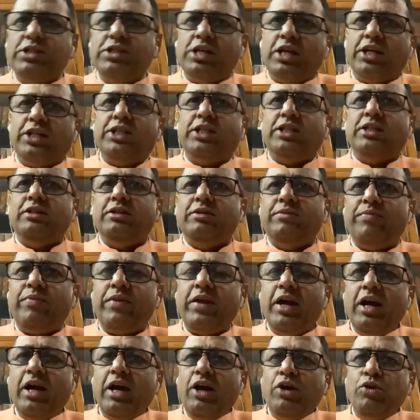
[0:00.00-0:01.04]
construction,
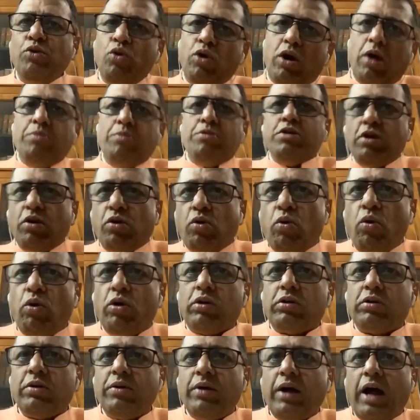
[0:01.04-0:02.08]
you come to the
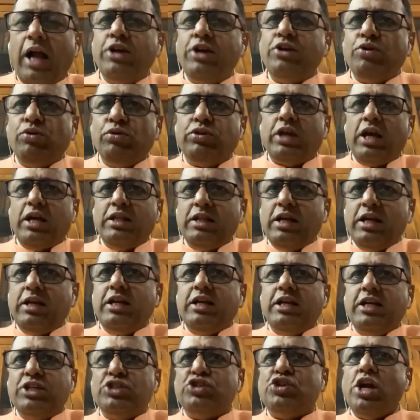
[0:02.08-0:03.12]
court and you say that
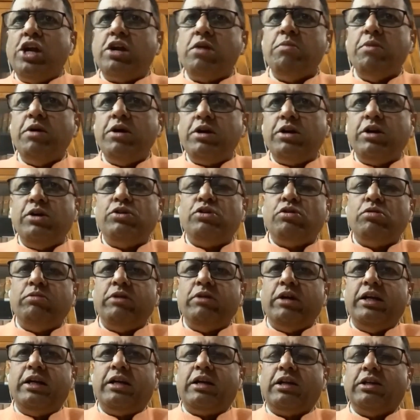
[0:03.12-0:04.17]
it is detrimental to
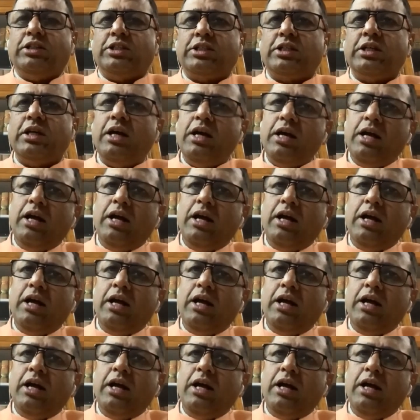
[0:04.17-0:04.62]
interest.